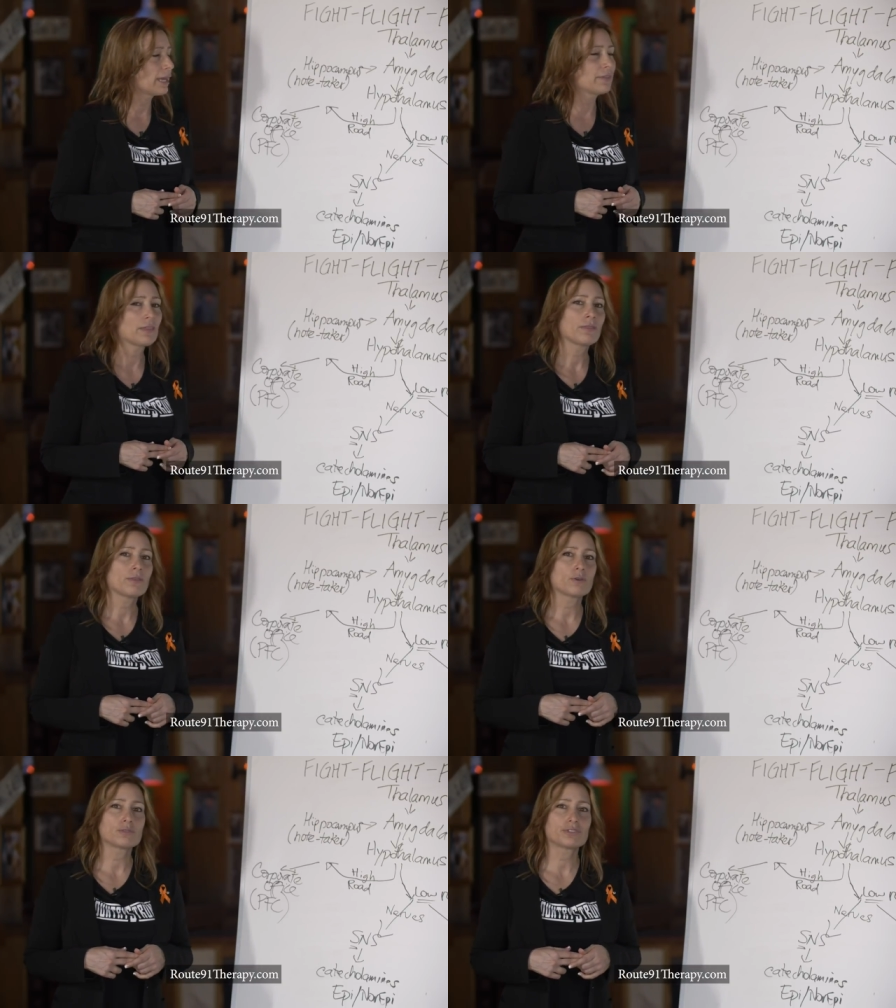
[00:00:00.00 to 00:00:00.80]
And
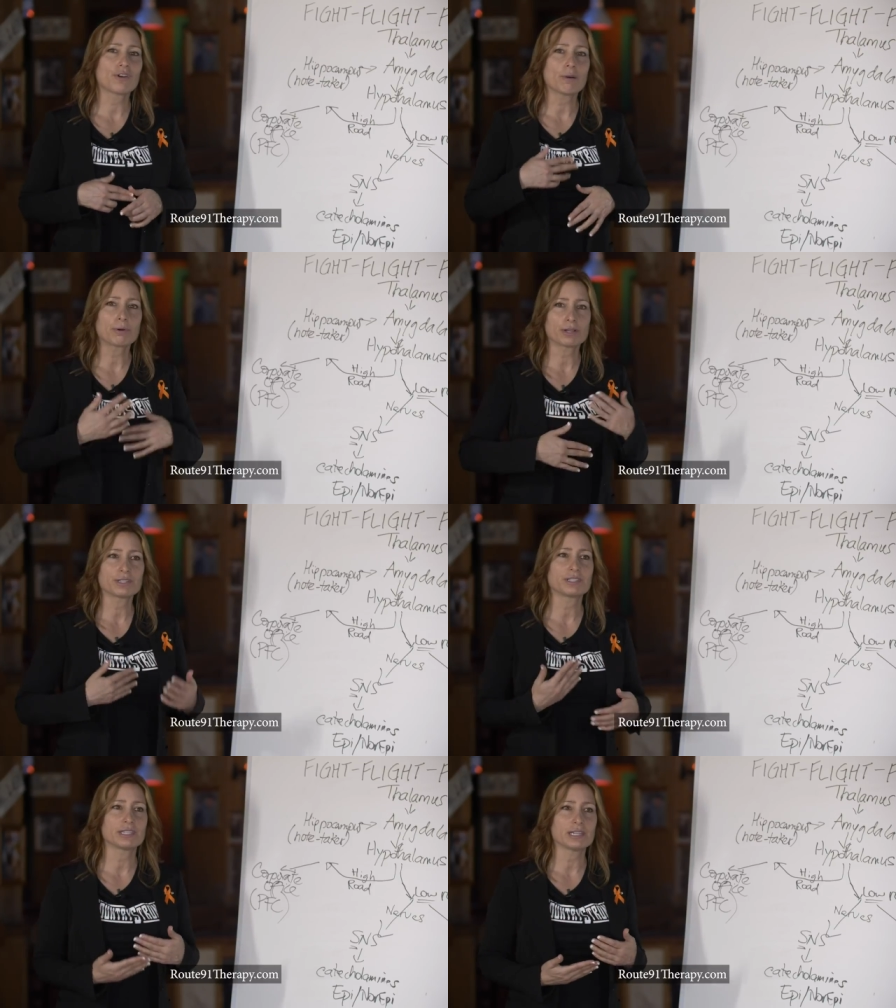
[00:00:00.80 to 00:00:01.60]
then those thought
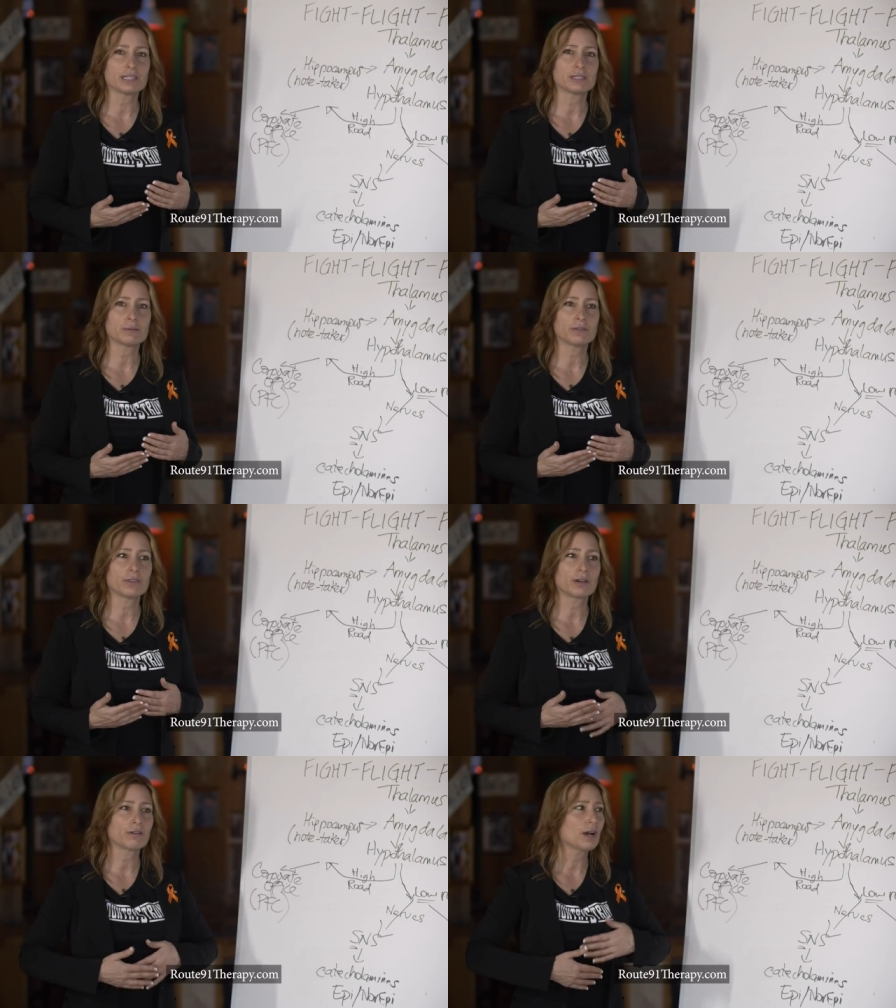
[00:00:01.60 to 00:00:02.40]
processes
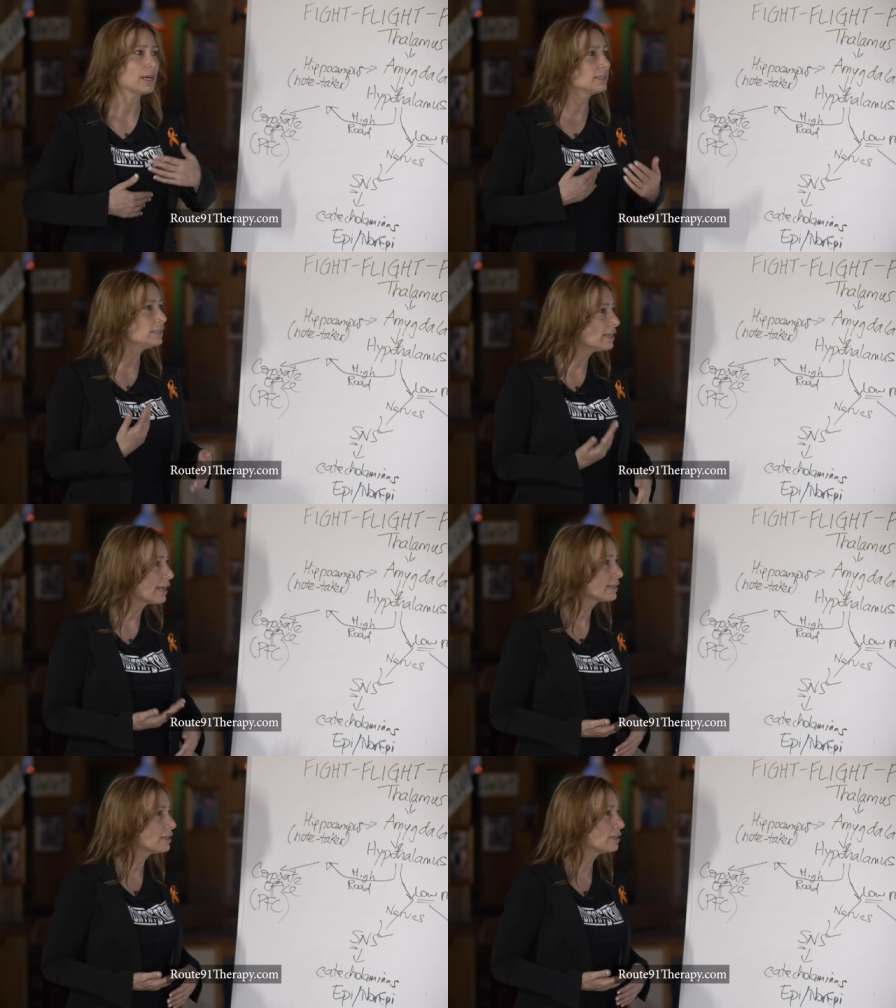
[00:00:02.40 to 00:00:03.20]
that are highly
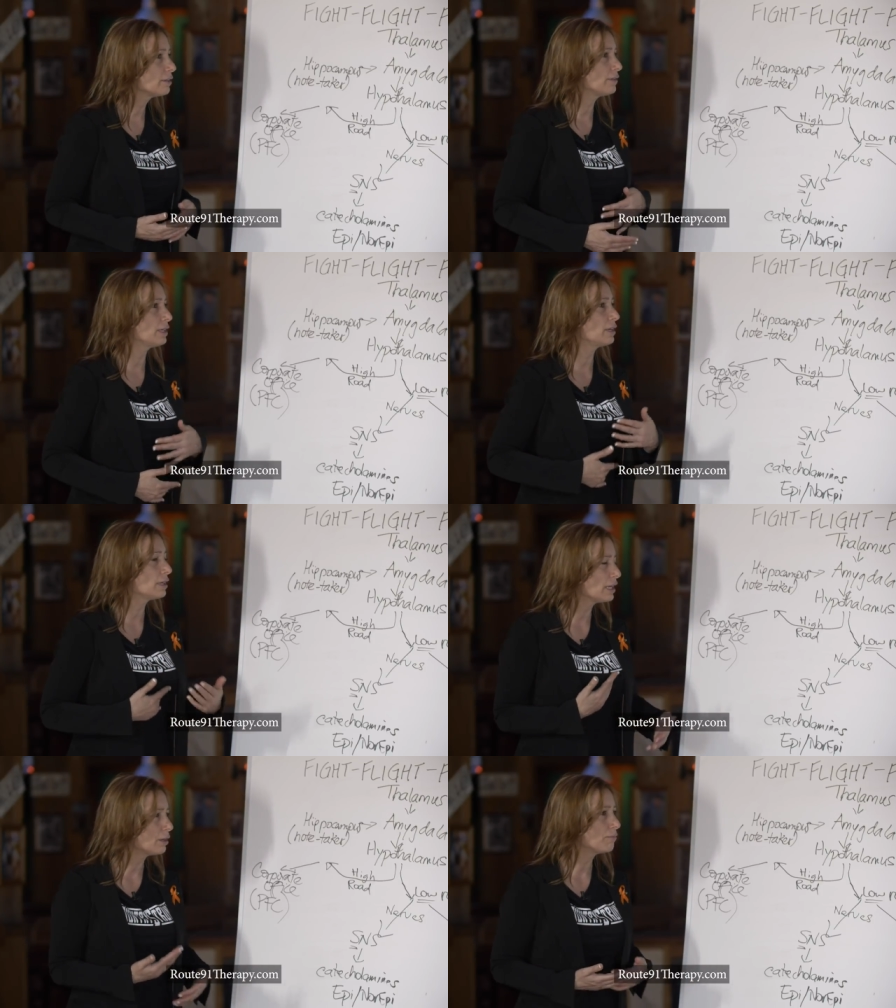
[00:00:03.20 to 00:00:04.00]
negative and
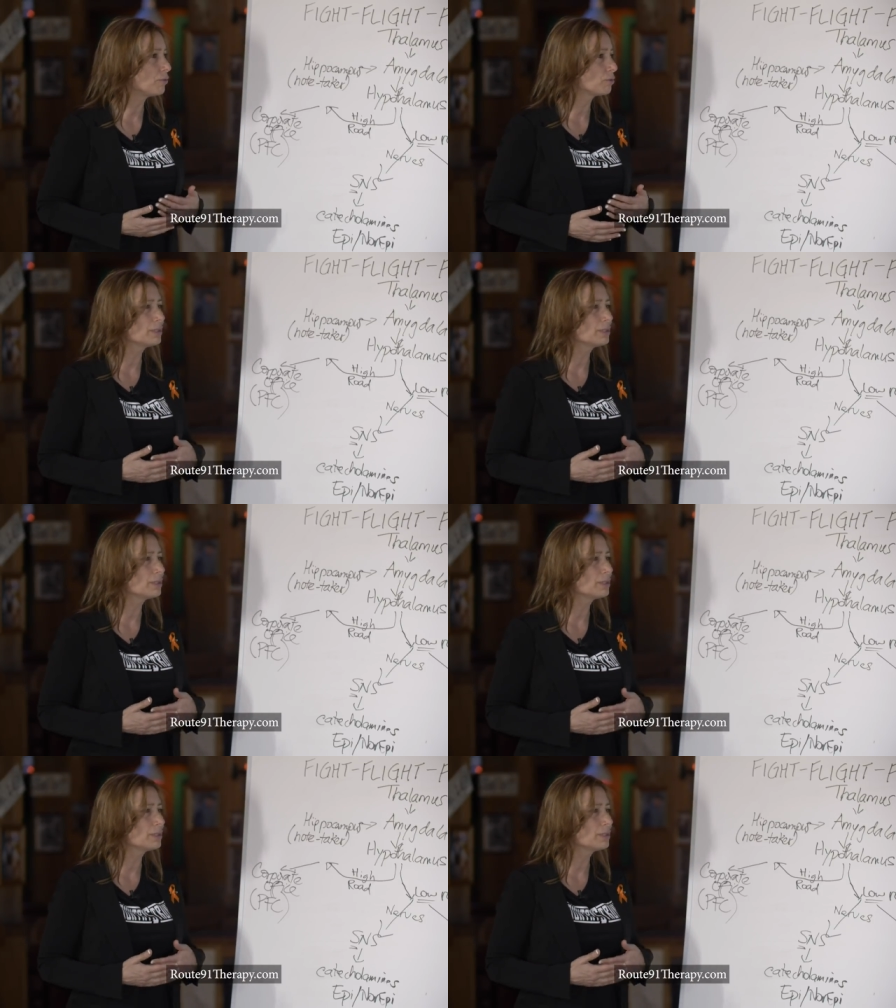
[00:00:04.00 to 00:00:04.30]
unhelpful,